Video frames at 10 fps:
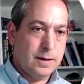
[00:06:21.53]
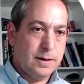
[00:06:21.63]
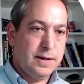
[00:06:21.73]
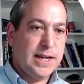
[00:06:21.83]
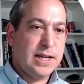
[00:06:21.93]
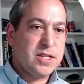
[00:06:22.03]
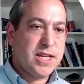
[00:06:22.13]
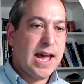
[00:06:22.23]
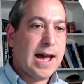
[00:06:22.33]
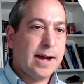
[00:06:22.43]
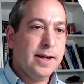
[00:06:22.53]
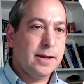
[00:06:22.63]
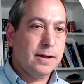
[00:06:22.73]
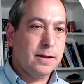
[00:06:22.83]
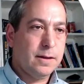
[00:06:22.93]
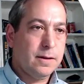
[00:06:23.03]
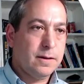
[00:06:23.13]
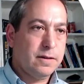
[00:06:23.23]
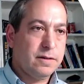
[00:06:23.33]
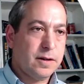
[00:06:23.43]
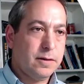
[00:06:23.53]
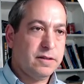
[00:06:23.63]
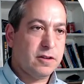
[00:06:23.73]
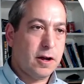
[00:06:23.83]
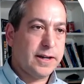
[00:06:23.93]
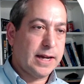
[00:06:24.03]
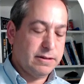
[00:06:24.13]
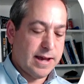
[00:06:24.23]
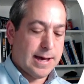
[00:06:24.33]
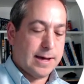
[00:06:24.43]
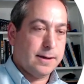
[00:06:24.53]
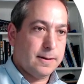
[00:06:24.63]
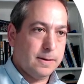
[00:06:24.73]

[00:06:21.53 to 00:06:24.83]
needs tag, so this contact tag